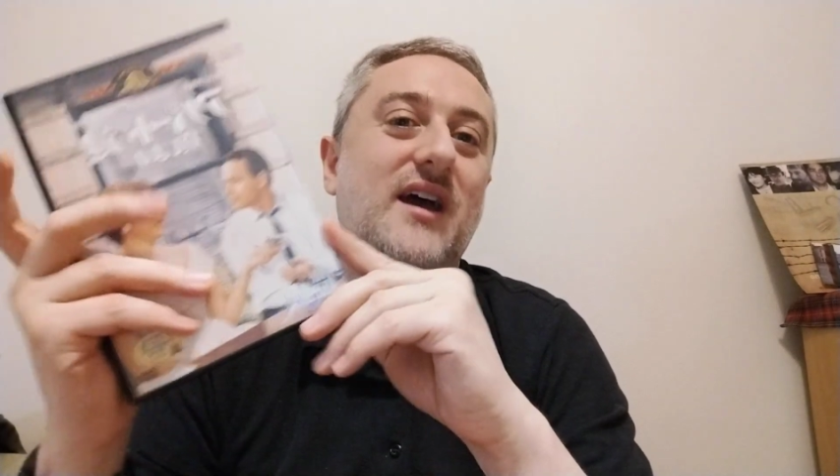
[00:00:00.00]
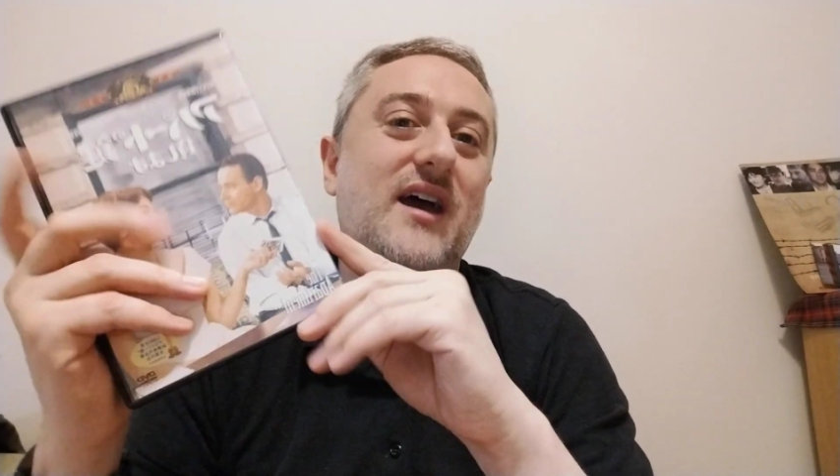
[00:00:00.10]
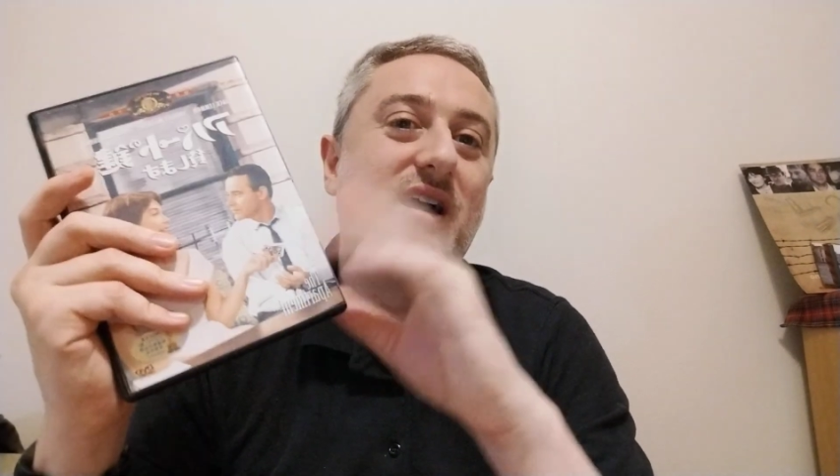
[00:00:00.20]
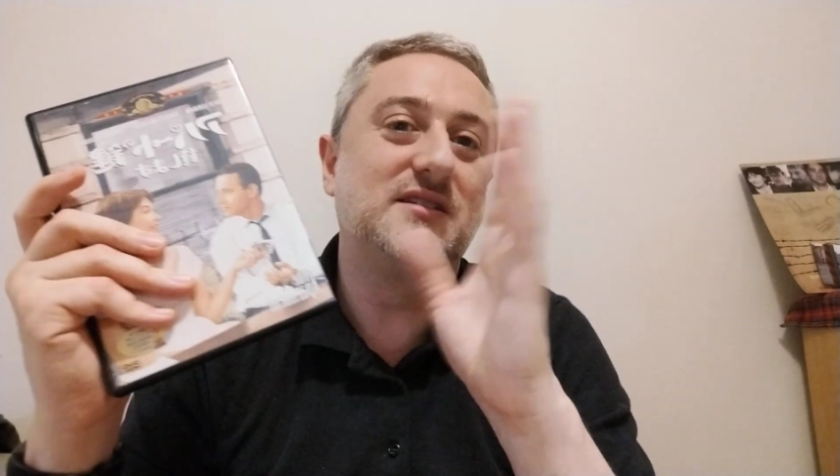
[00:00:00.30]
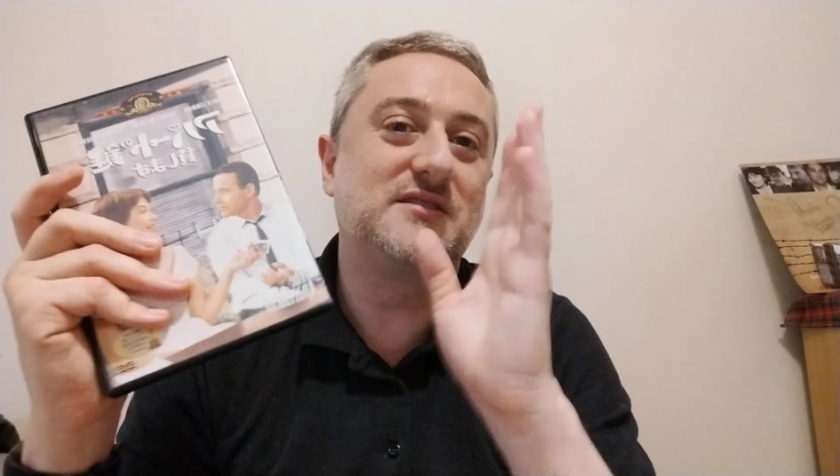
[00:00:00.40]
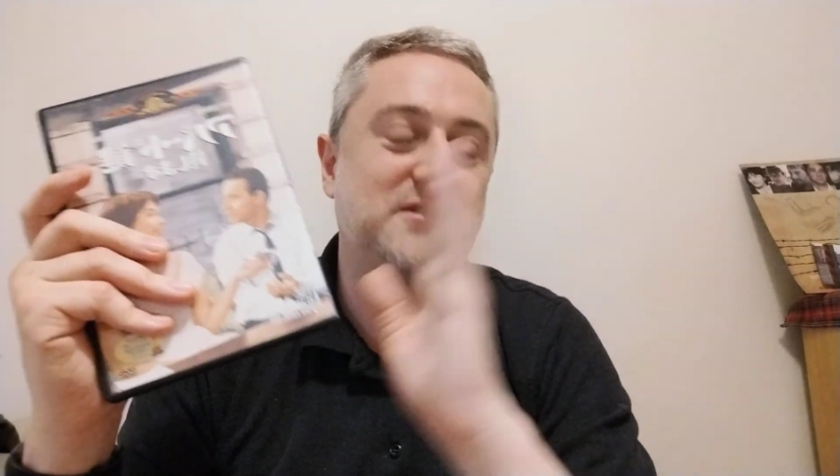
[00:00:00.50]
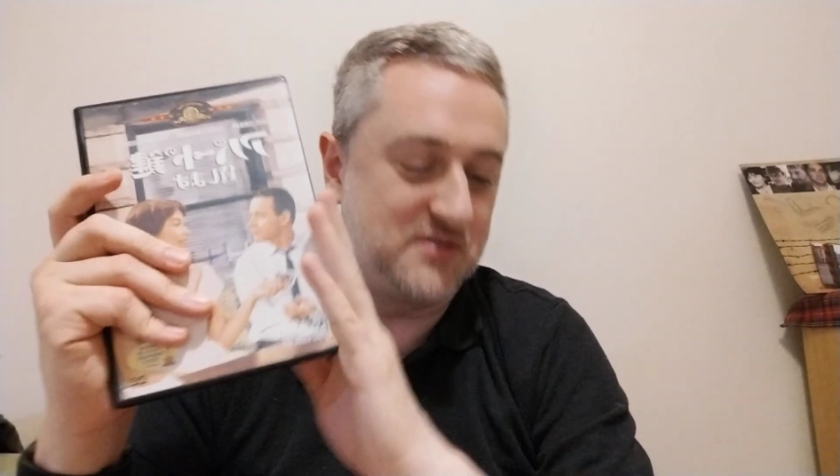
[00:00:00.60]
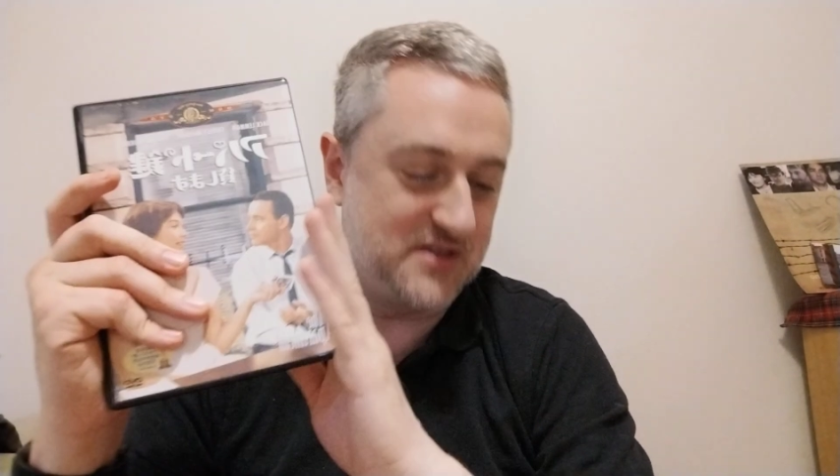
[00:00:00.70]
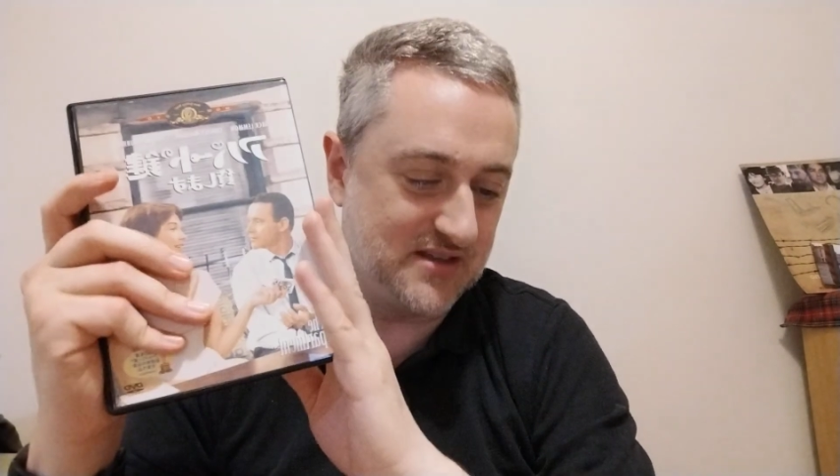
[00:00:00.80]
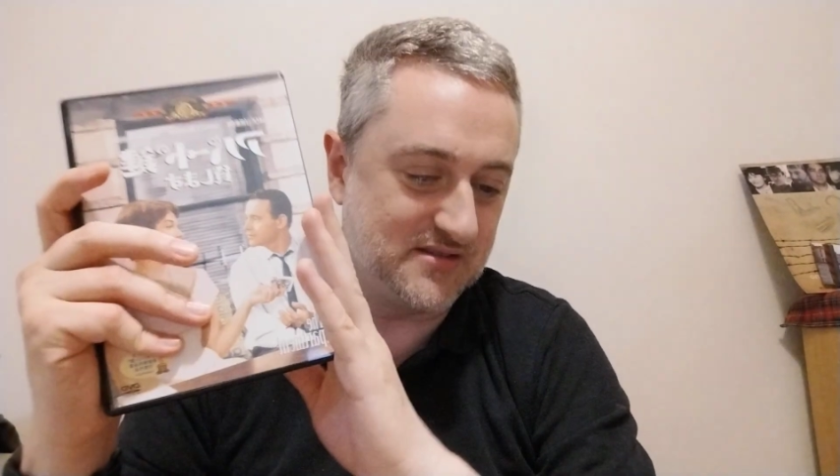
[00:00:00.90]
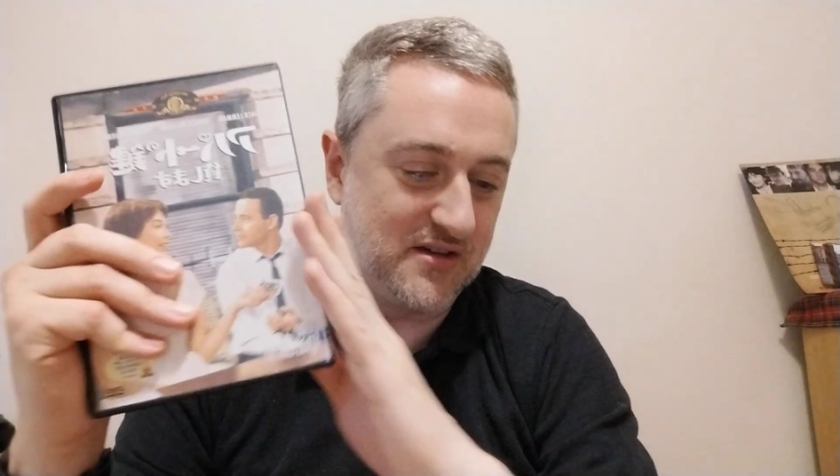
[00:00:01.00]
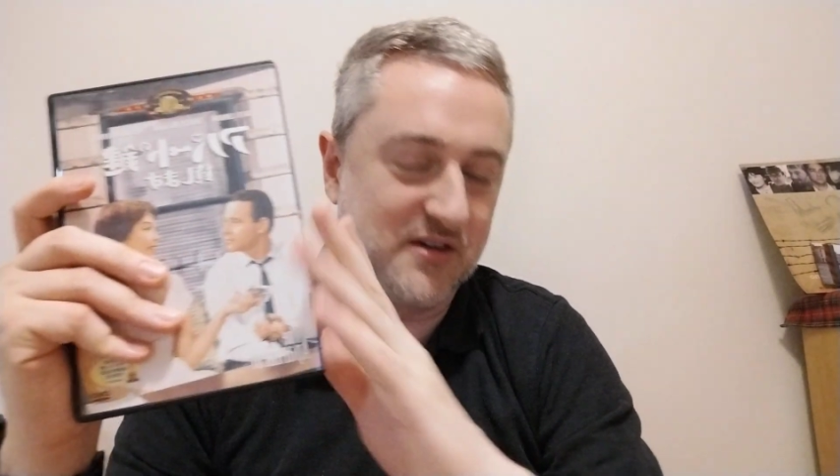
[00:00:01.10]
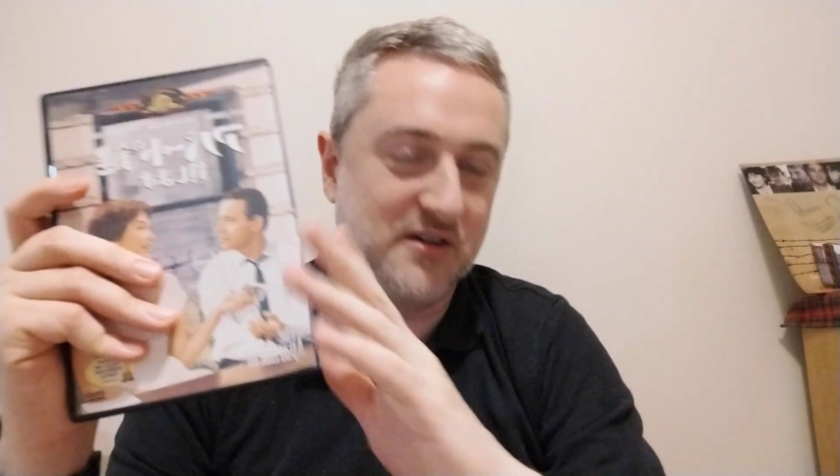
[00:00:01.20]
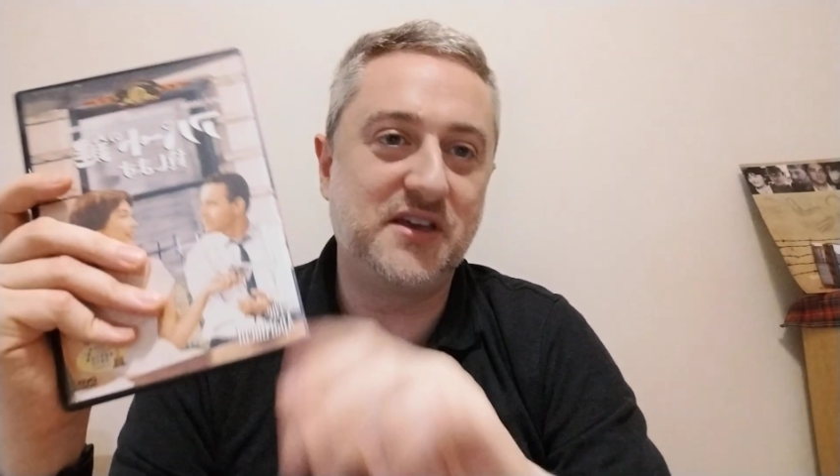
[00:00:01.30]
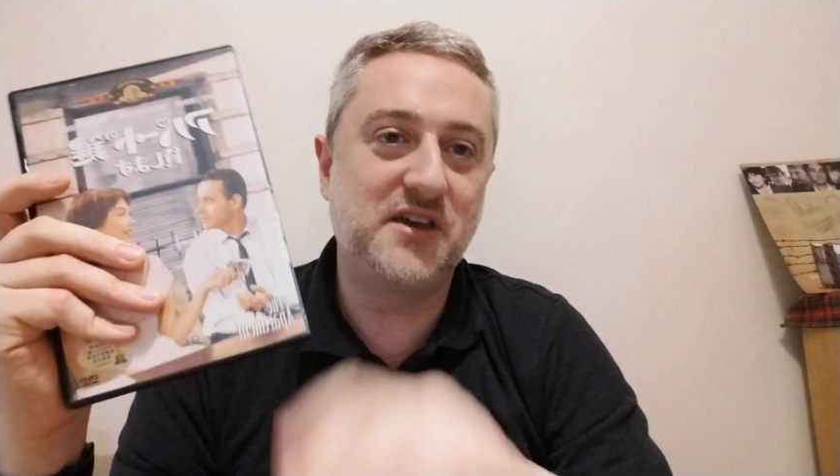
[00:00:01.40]
to his
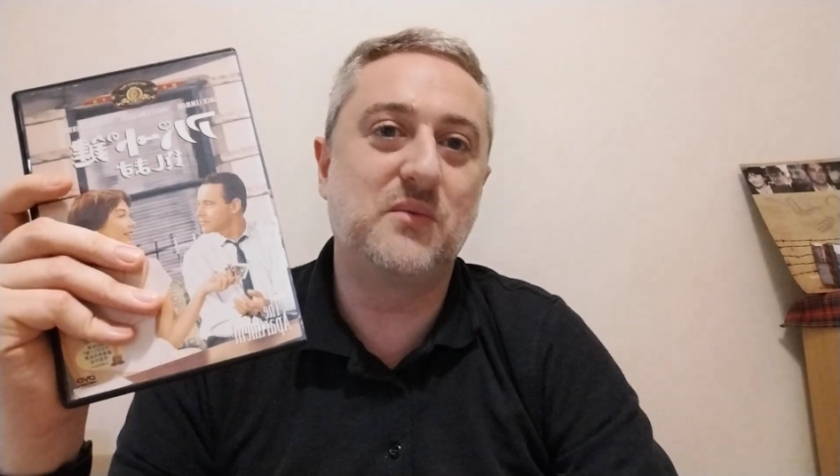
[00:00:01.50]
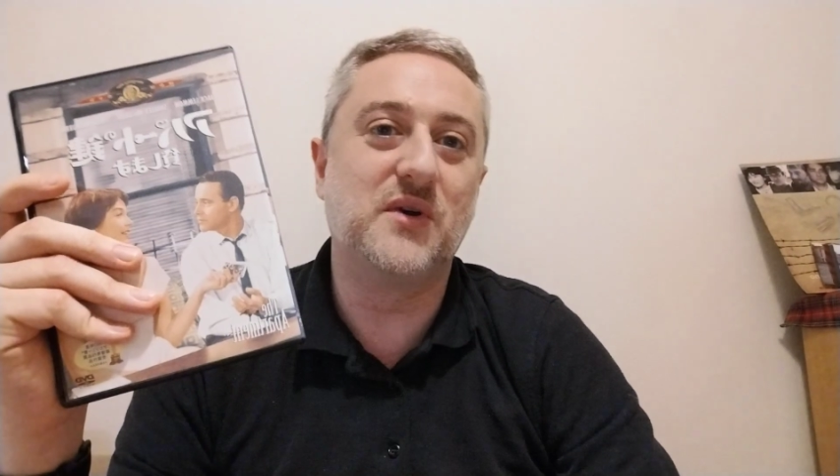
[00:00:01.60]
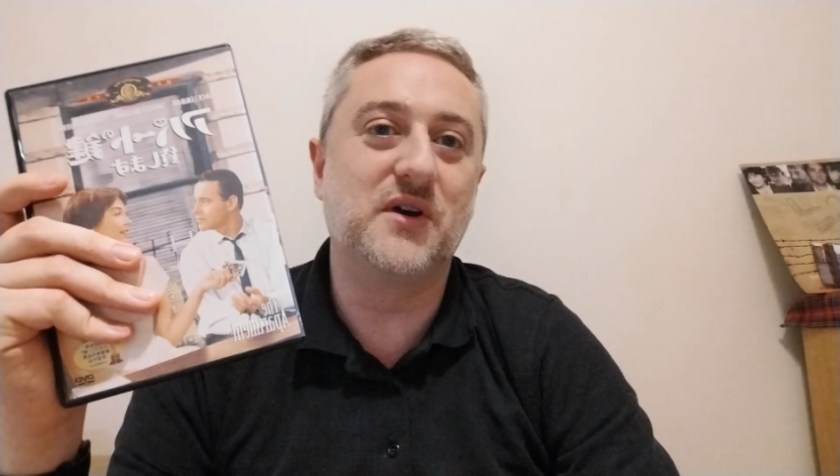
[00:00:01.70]
earlier work.